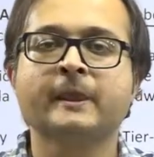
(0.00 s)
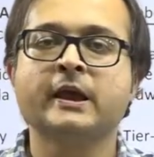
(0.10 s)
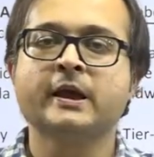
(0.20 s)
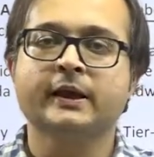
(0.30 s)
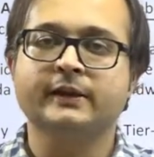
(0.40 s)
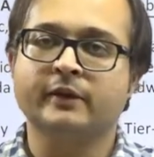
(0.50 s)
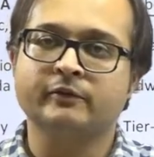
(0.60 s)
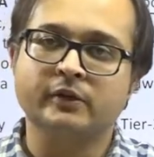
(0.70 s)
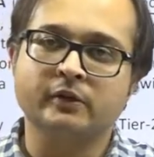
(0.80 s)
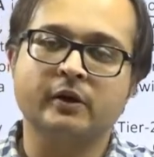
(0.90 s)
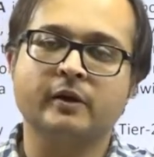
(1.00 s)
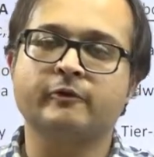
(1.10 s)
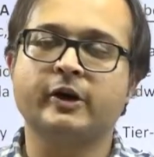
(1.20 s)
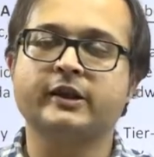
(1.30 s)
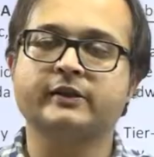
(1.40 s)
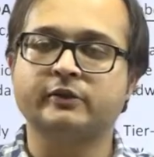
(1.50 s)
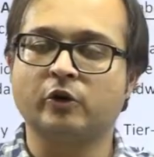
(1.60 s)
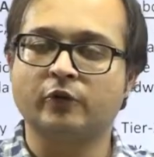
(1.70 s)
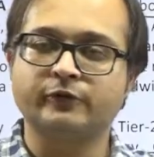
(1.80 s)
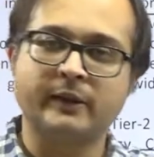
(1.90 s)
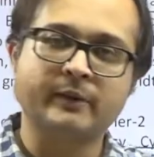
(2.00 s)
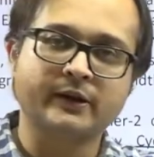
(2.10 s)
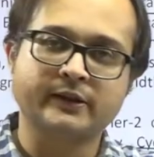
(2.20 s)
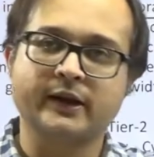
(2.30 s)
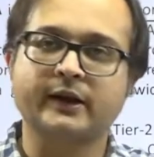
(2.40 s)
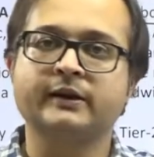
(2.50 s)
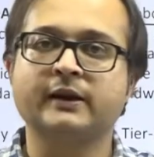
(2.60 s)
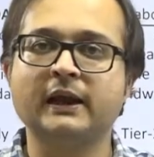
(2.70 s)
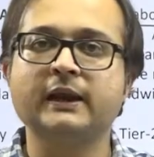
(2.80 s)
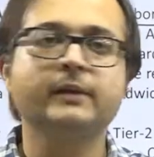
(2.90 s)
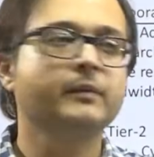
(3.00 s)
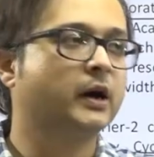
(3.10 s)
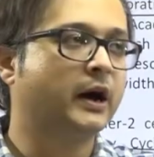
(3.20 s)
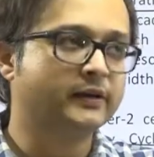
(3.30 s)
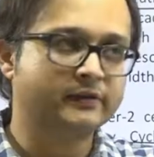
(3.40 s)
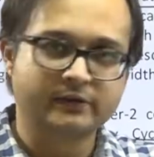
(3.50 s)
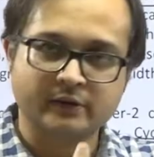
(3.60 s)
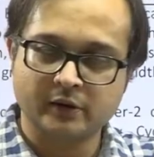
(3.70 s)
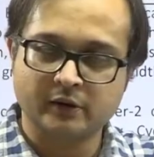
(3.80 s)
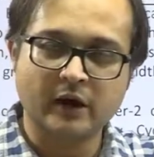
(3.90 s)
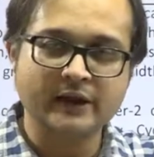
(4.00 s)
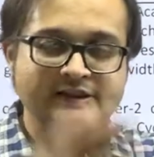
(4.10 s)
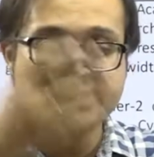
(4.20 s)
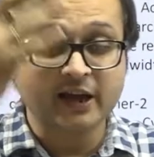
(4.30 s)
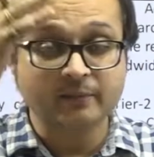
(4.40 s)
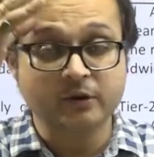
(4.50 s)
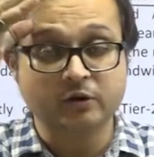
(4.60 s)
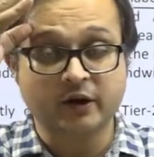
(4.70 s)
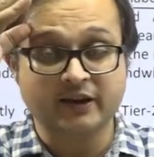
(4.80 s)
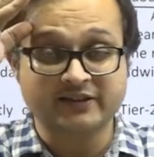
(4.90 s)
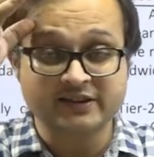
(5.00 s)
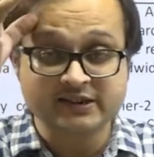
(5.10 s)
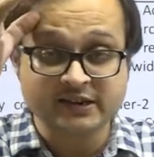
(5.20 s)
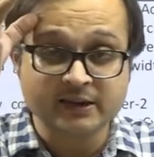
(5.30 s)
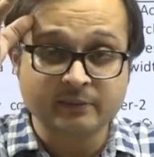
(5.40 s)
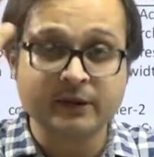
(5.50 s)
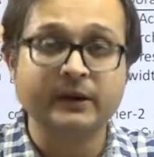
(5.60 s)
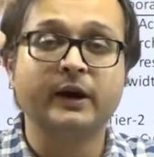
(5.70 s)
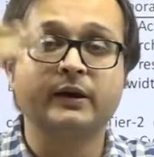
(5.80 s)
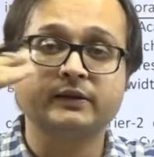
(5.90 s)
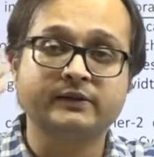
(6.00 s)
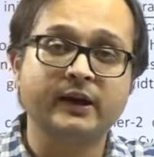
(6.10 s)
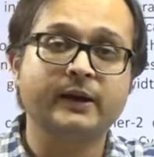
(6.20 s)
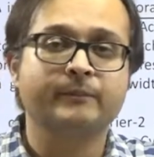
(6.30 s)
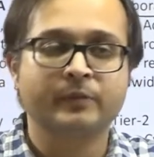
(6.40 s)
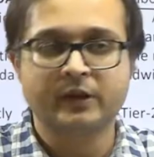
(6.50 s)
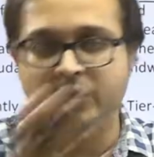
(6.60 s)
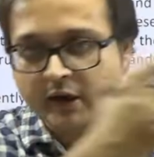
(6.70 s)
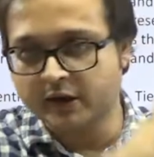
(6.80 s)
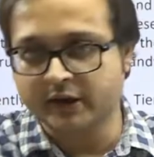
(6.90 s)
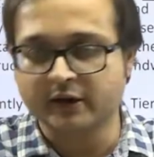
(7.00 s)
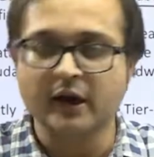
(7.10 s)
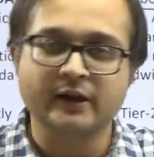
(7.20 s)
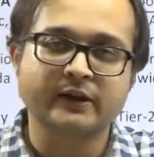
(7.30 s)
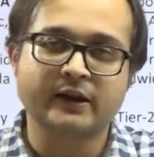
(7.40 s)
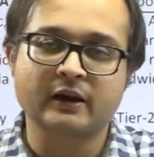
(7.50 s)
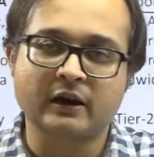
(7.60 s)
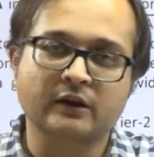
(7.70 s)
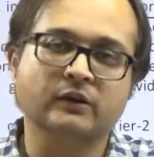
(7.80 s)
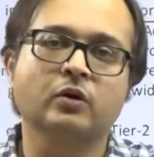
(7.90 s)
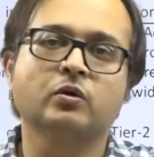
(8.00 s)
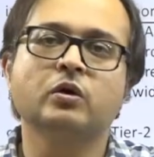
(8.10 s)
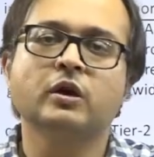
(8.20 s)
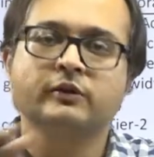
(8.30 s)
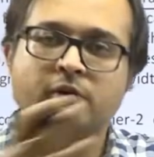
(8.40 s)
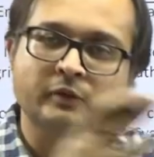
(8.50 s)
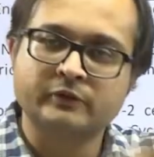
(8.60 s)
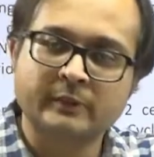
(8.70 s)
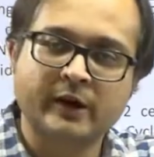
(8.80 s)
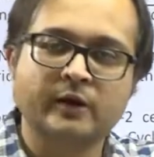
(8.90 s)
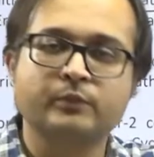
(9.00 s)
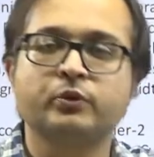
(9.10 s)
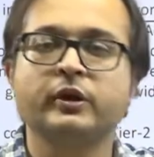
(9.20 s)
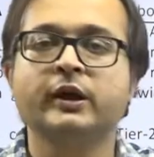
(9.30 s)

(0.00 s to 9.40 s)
then various of them are there in Delhi, IGIB or ICGEB is there. Then other are there in Lucknow. Some of them are in Pune.